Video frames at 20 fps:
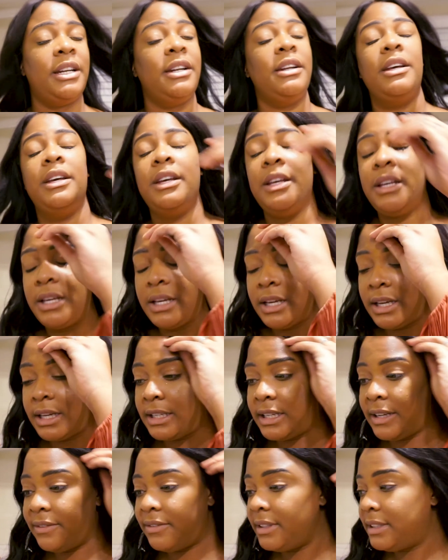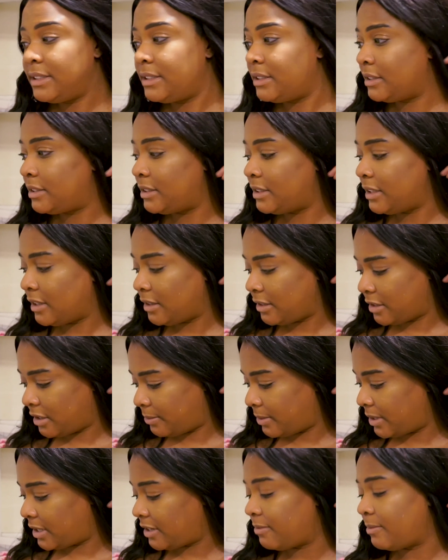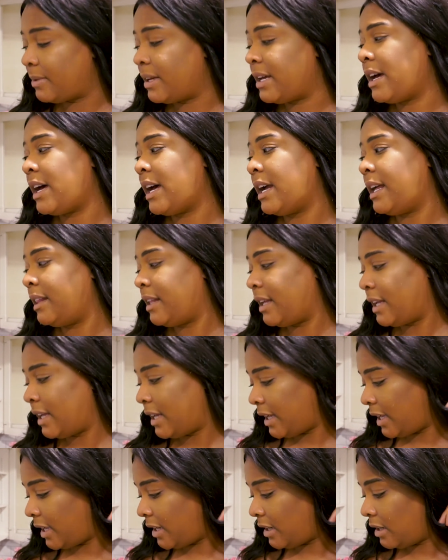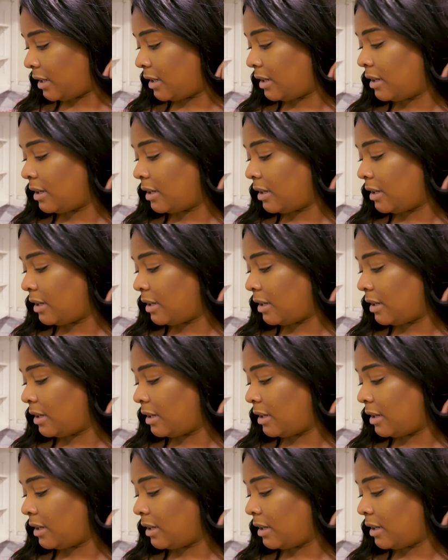I can definitely still see a little bit of my highlight.